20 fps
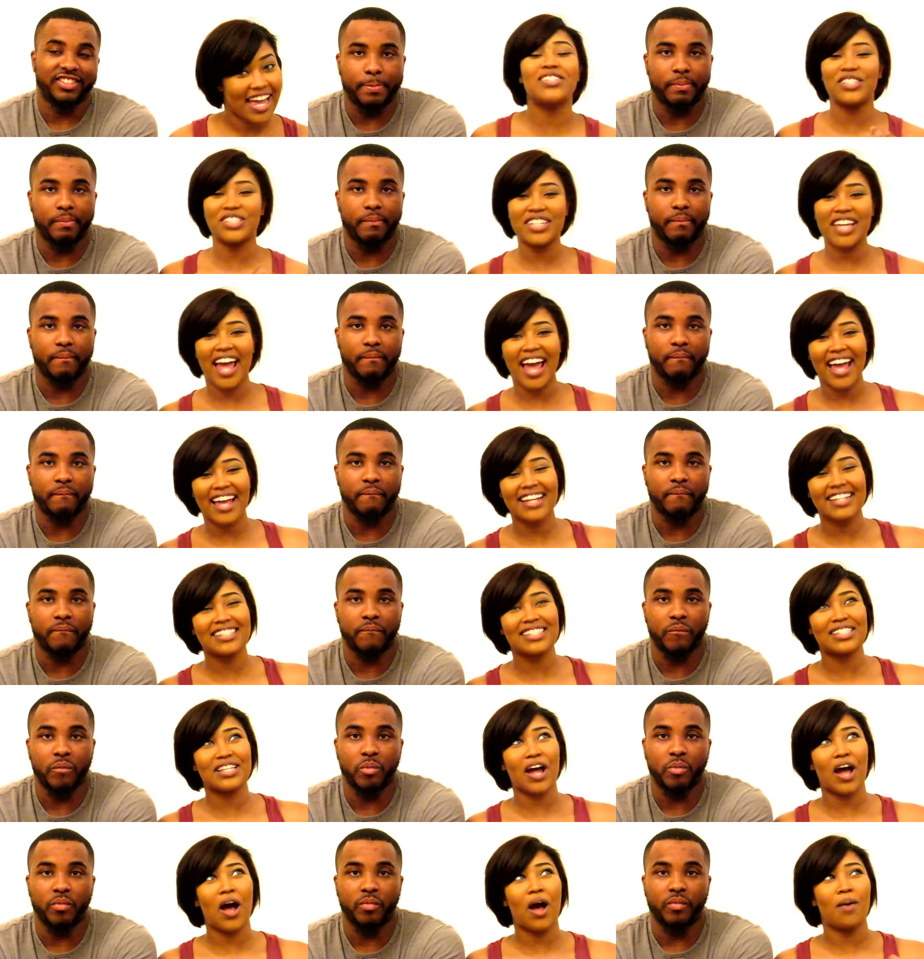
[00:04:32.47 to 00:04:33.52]
Speaker 1: So she asked,
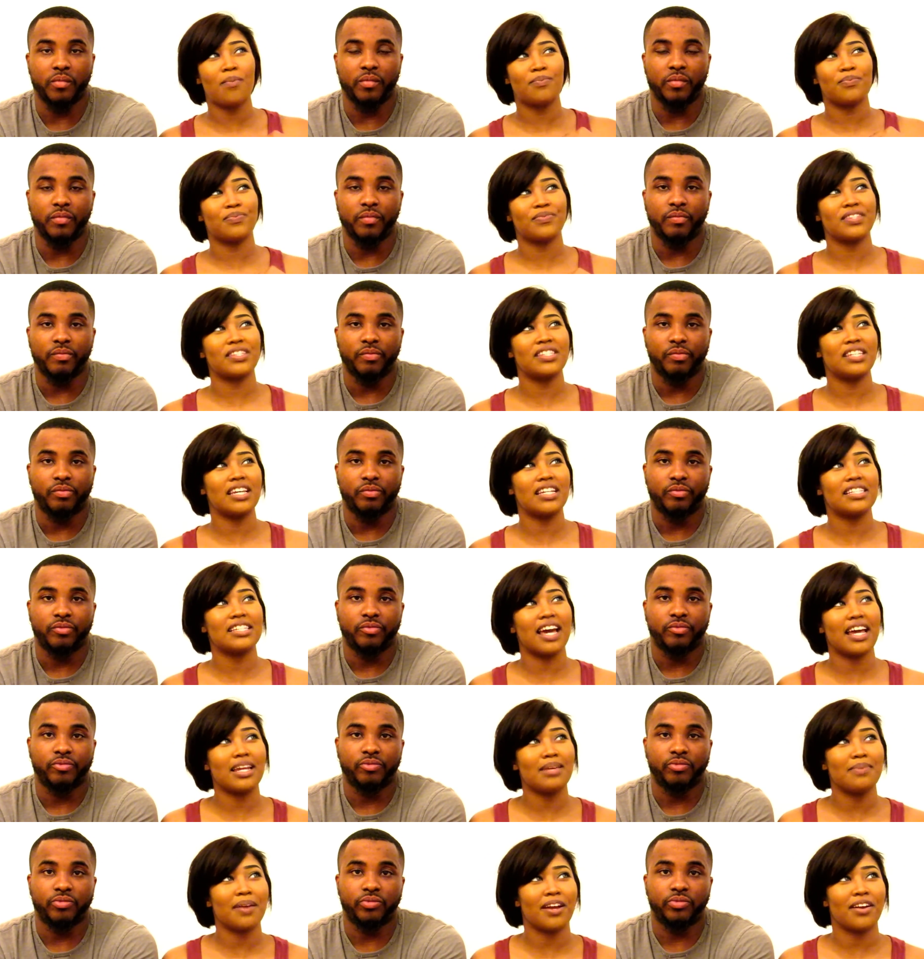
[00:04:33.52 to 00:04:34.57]
um, did
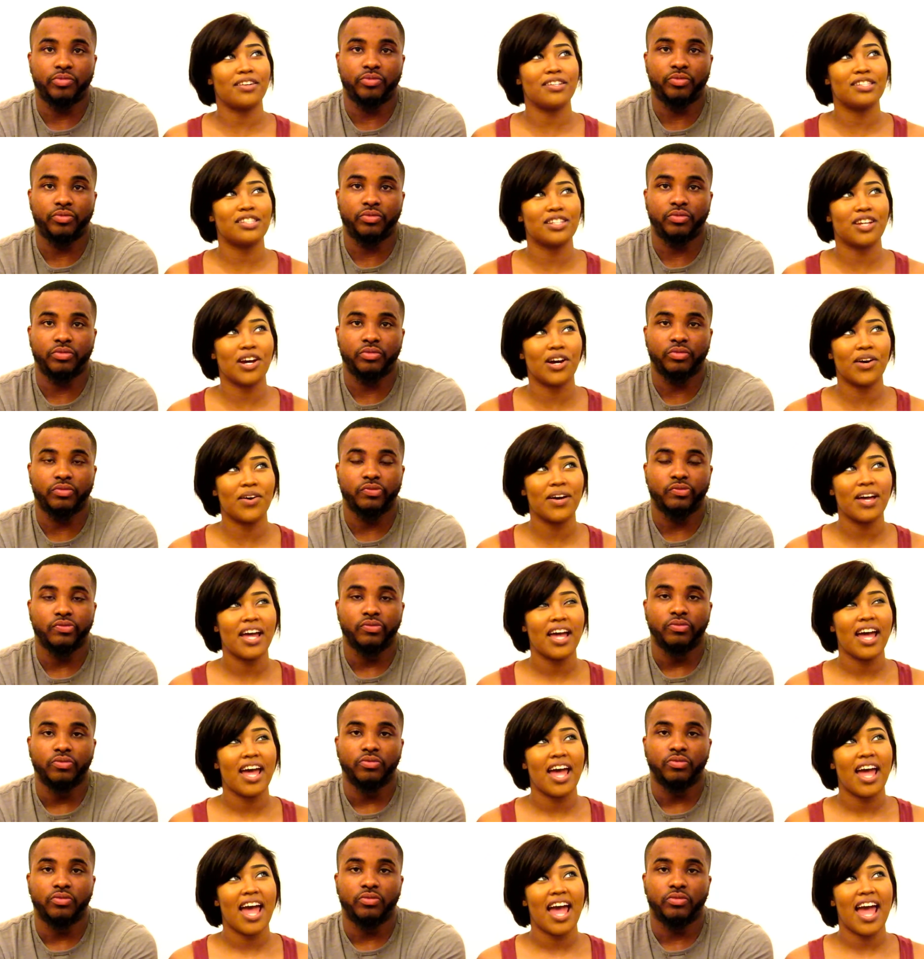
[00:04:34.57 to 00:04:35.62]
Teddy's parents know?
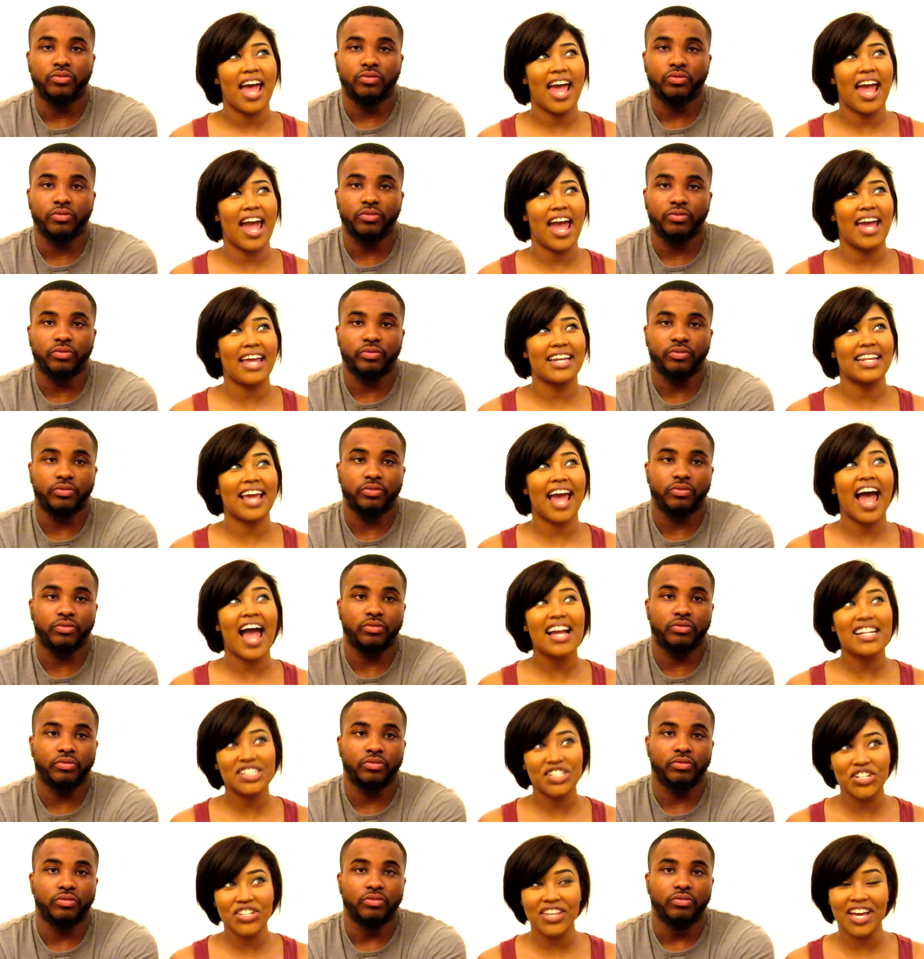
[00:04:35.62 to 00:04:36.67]
And
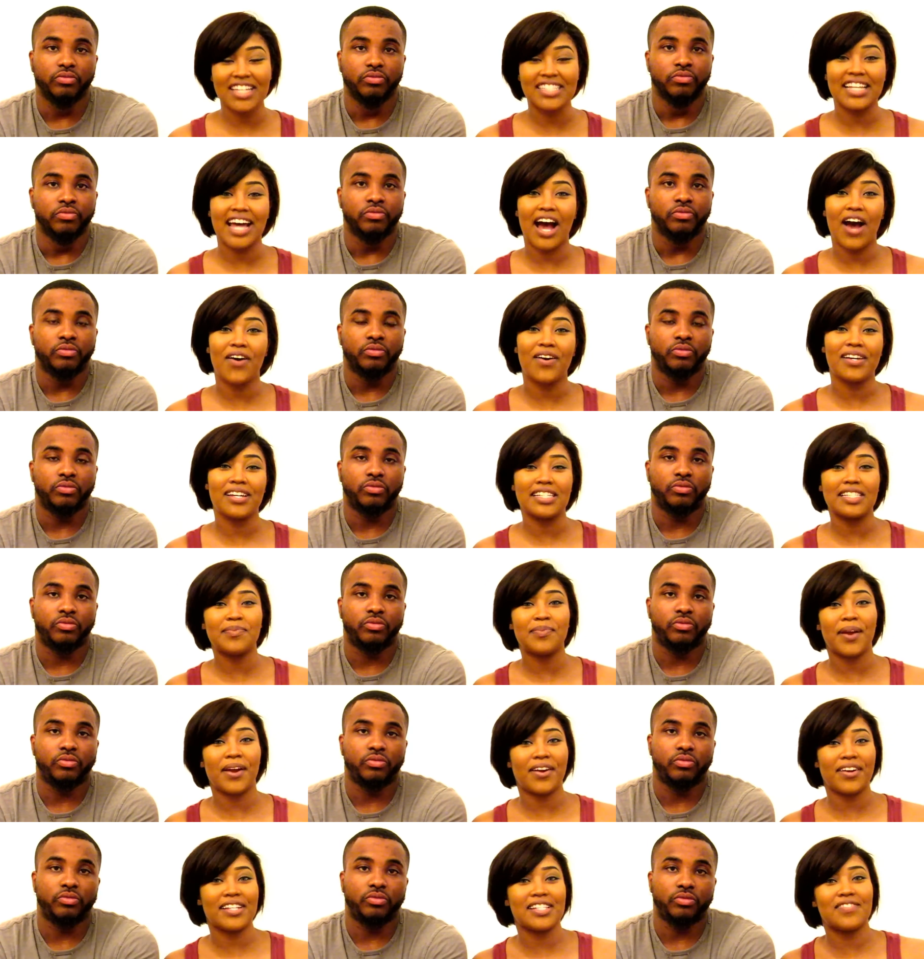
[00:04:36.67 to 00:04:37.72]
actually, that's how
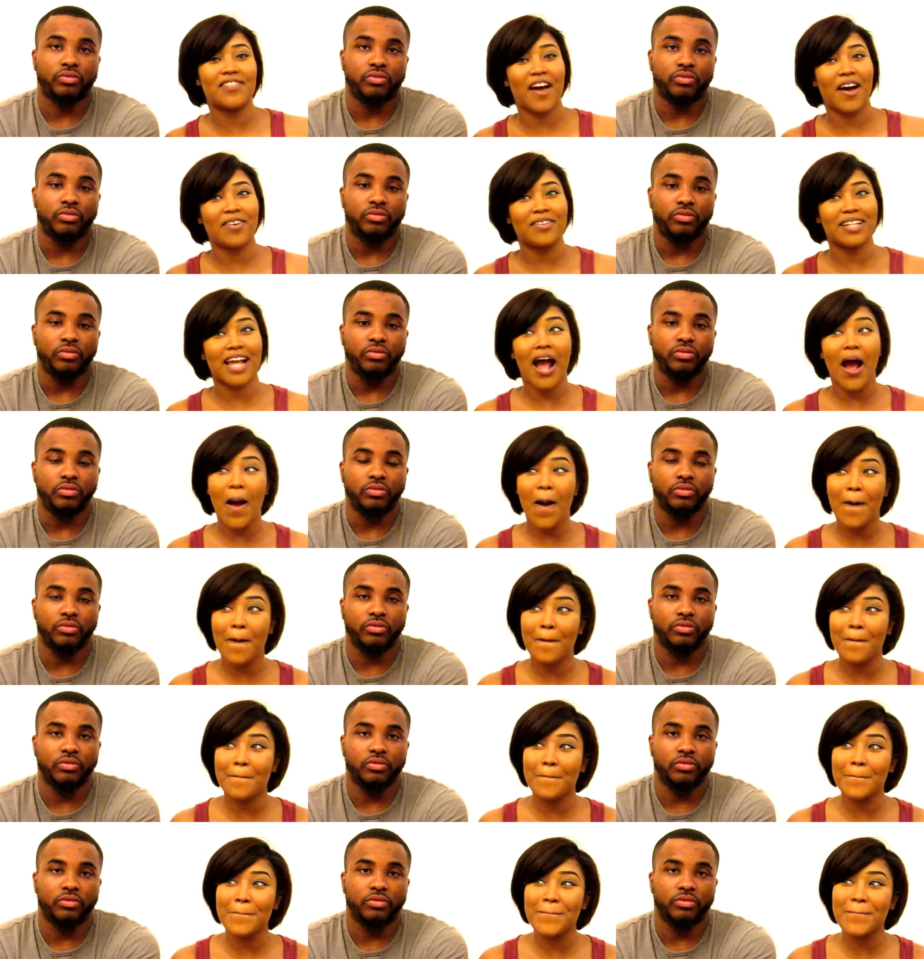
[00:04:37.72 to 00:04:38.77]
his parents found out.